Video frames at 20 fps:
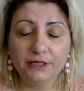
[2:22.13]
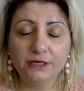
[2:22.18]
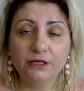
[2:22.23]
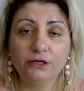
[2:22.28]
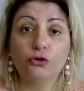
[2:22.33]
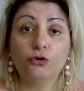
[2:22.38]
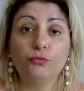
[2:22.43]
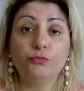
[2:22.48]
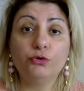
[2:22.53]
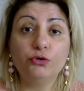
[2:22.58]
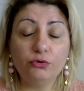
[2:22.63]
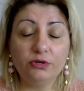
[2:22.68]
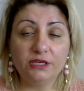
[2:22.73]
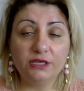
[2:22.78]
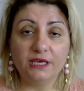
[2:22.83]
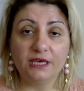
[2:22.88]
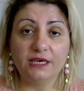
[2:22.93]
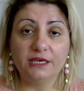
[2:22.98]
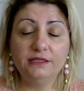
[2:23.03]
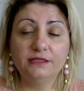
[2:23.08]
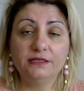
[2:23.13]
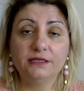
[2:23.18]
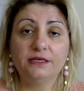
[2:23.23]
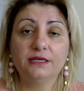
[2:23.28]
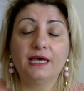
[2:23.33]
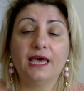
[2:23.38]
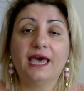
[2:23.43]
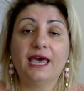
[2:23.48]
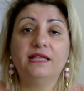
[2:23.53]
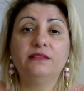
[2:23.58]
communicate
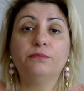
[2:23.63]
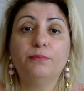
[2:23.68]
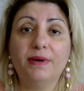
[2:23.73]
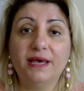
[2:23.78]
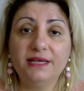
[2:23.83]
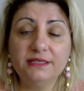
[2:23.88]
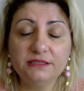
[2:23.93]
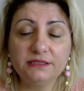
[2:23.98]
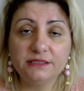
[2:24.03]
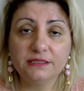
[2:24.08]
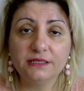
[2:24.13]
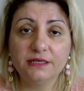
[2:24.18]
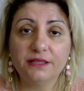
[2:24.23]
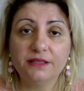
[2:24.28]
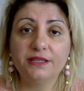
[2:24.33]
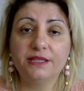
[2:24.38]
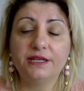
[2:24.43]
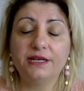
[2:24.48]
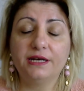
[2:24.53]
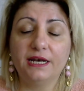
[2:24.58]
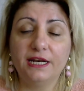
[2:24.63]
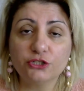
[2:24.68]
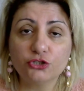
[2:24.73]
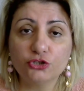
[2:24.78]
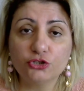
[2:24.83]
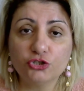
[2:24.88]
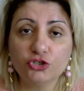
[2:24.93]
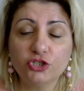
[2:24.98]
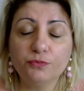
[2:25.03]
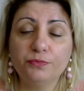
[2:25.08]
and mend the
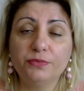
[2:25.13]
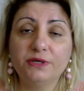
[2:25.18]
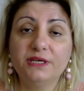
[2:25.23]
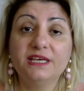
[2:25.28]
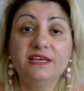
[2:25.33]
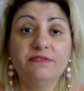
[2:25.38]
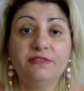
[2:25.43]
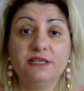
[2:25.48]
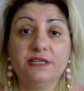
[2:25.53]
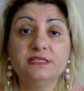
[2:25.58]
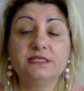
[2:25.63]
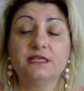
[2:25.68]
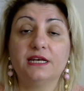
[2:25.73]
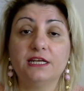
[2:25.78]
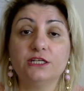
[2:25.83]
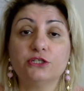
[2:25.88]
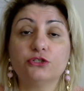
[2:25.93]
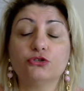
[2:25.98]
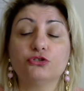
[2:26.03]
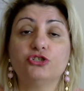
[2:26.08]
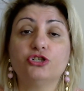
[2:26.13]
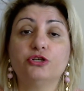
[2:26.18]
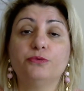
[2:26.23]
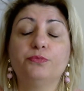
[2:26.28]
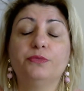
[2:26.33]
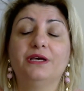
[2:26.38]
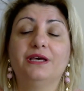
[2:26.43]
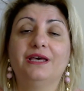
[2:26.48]
relationship, if this relationship